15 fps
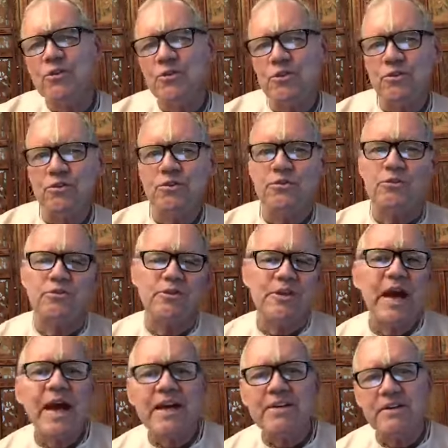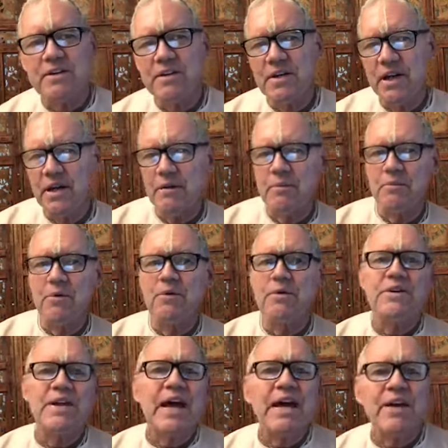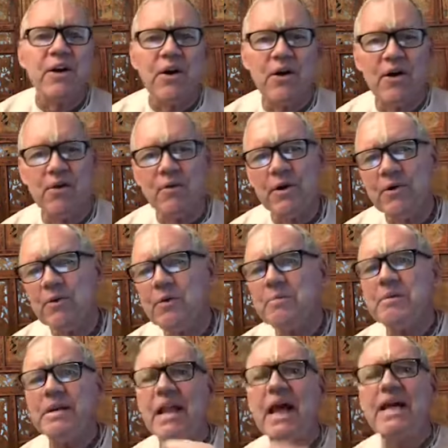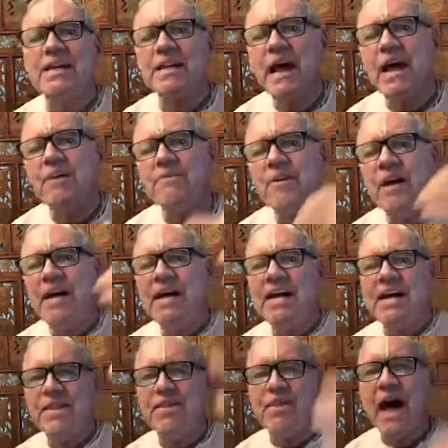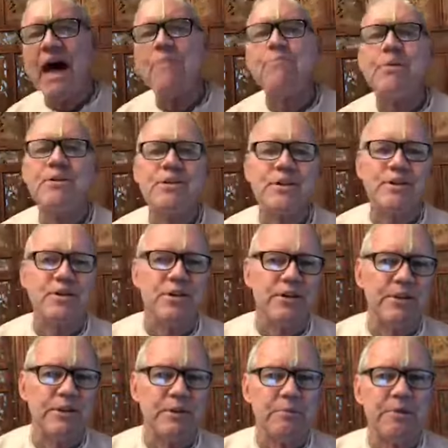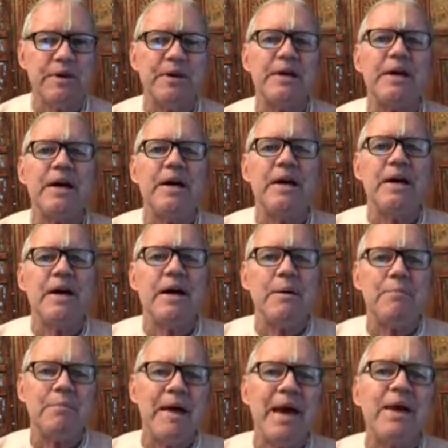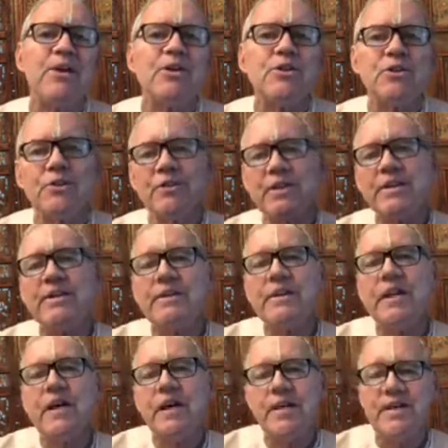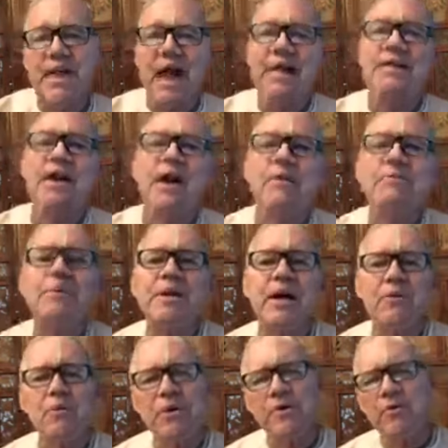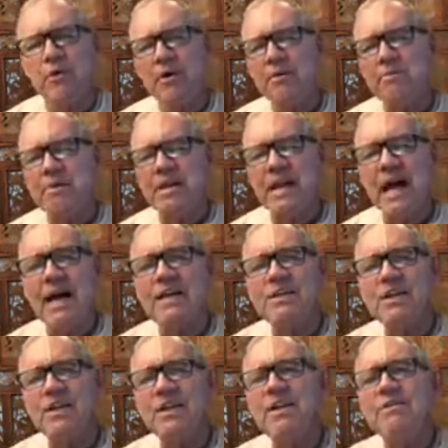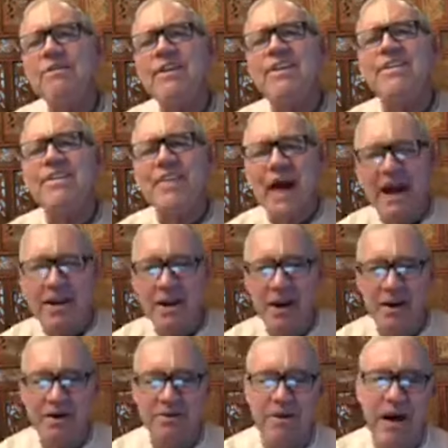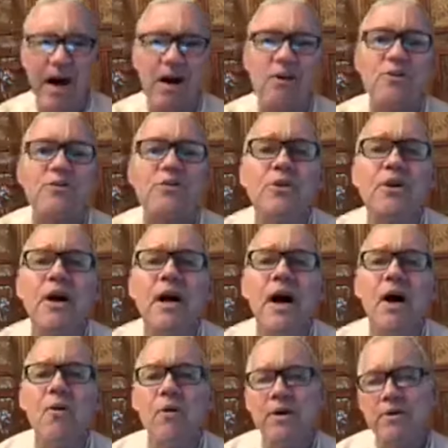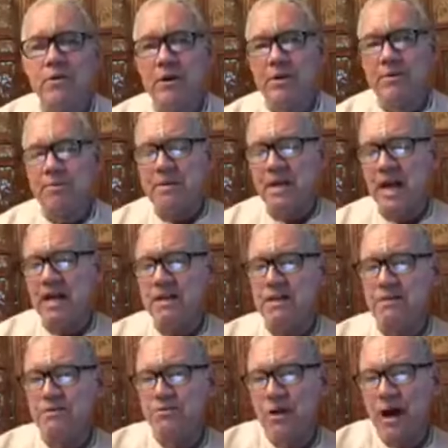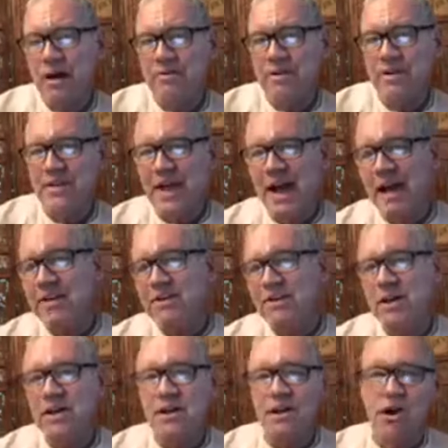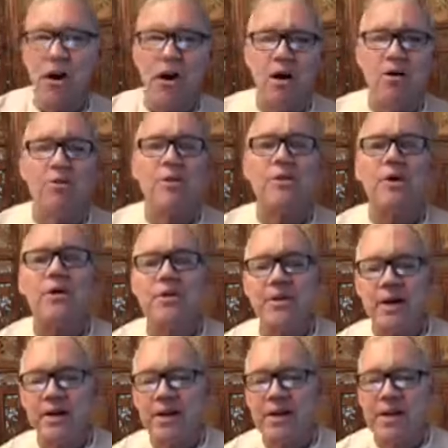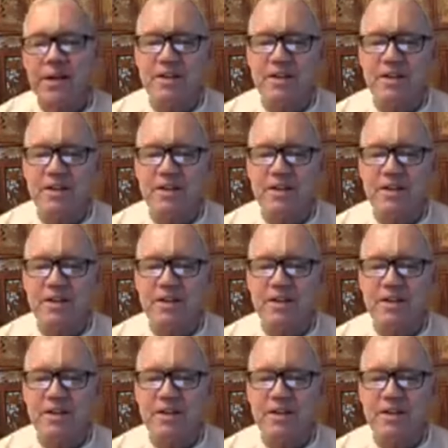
to date him or date her. I wonder what it would be like to have that position, to be and a manager in that company. I wonder what it would be like to live in that kind of a house, or wonder what it would be like to drive in that car with all the